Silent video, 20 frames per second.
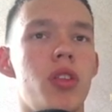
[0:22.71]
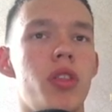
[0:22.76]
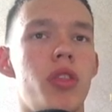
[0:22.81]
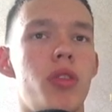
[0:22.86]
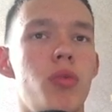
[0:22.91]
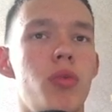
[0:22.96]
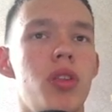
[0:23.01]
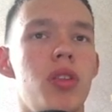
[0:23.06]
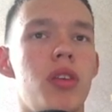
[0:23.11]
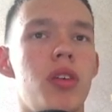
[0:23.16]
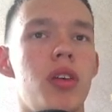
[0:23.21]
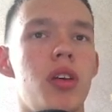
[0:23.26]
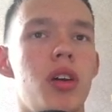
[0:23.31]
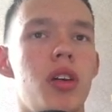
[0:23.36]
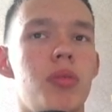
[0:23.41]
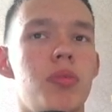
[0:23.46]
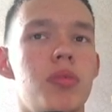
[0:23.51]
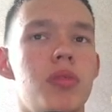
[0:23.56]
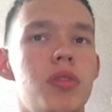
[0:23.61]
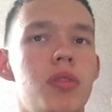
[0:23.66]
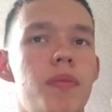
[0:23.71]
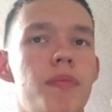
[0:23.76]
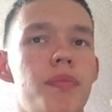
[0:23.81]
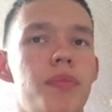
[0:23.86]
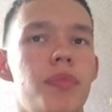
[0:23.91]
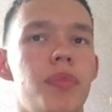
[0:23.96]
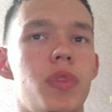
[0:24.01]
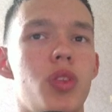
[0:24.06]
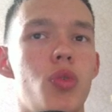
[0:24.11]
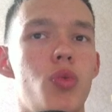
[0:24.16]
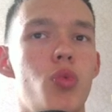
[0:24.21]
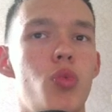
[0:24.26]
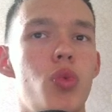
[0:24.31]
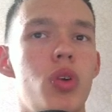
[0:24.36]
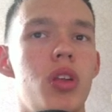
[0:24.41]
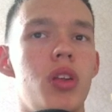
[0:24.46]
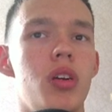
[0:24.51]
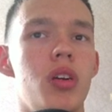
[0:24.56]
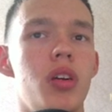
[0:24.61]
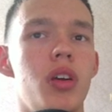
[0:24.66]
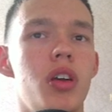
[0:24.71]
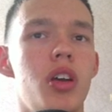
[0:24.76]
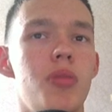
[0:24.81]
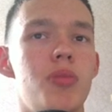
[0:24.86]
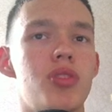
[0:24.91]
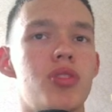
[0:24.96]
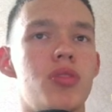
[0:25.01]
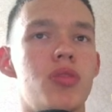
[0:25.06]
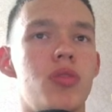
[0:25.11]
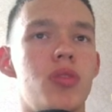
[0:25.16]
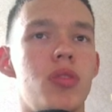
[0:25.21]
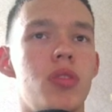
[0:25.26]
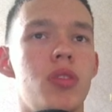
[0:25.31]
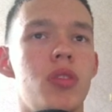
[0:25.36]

and 20 cups. Winner Amazon.